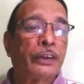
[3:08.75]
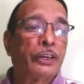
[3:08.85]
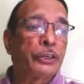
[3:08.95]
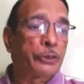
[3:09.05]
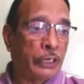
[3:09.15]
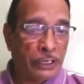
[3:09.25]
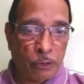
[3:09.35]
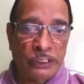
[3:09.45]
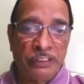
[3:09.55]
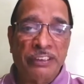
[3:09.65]
to
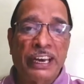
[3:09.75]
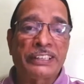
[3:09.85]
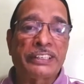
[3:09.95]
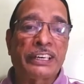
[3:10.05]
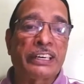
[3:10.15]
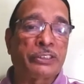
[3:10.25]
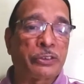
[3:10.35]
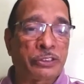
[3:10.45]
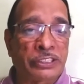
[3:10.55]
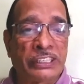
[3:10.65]
control the financial
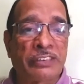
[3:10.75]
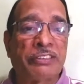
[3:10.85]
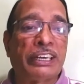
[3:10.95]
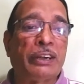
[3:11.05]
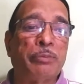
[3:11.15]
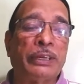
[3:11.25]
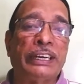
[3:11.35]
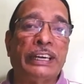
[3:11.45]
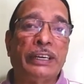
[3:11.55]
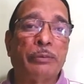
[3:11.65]
resources of the
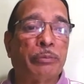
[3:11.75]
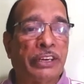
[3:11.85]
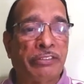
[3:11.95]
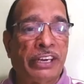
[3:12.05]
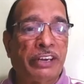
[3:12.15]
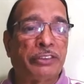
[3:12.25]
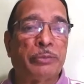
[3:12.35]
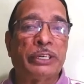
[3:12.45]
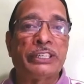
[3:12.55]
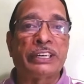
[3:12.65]
company by way of the
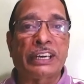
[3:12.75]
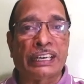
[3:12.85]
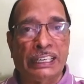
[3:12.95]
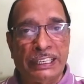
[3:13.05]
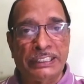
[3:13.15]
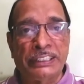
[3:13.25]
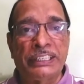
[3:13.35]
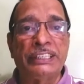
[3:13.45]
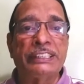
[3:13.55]
budget regulations,